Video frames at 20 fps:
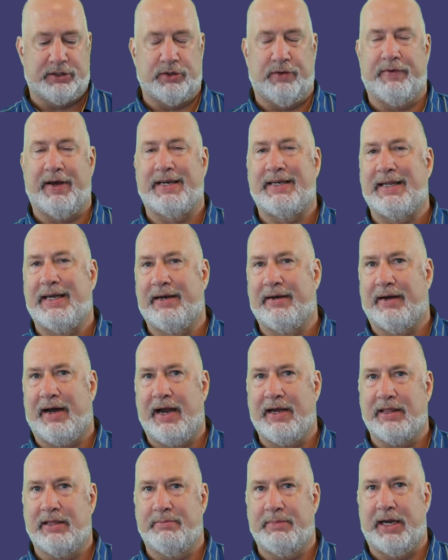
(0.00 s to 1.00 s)
So if I didn't
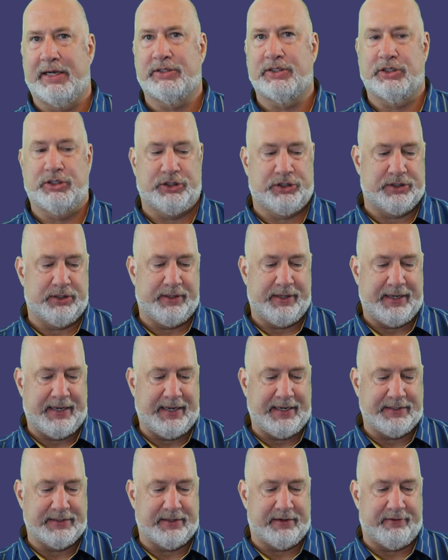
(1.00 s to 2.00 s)
like the message,
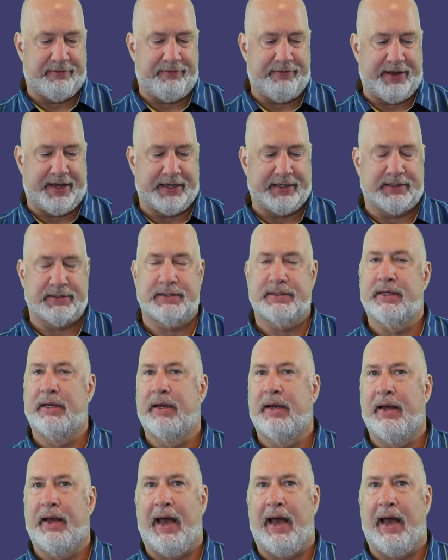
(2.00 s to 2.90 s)
easy to fix.